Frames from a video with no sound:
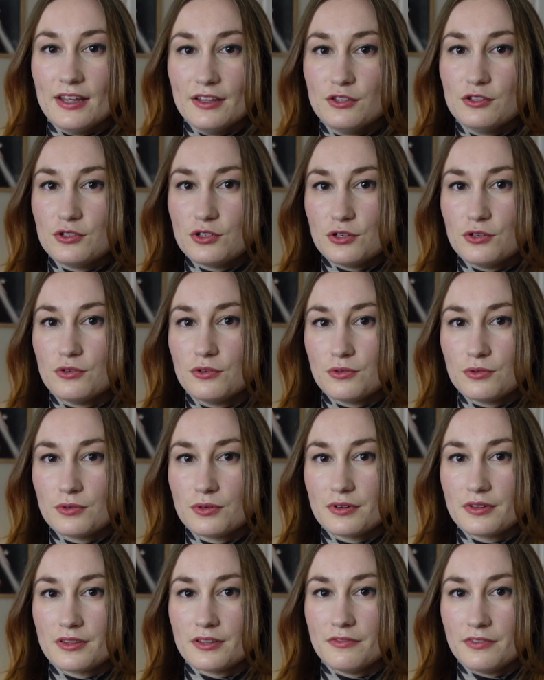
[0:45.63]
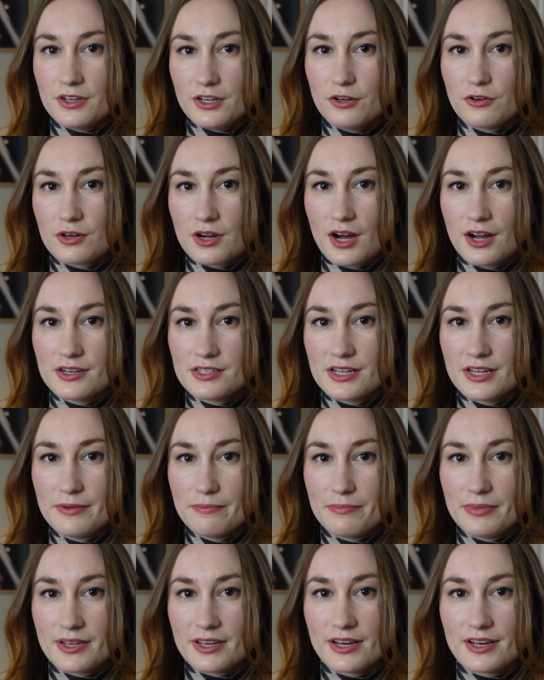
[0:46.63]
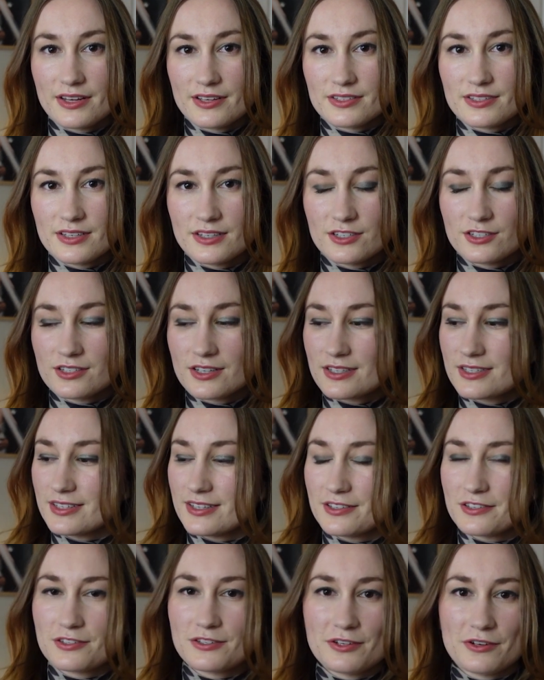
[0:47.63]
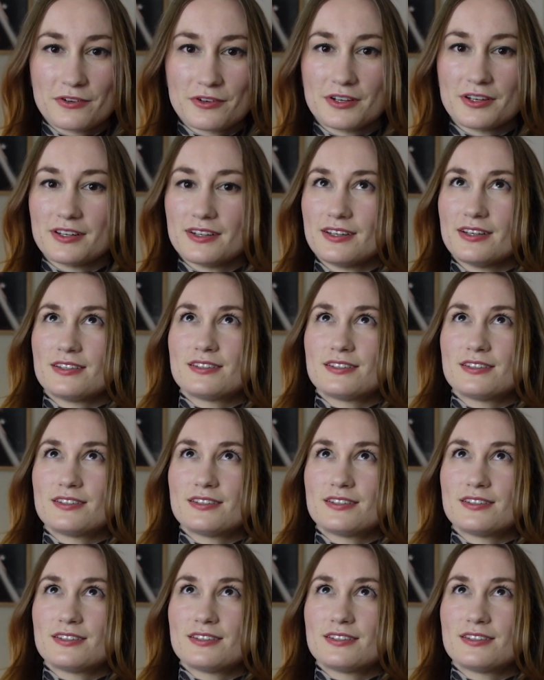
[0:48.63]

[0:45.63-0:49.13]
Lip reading: into the video content because it's so good.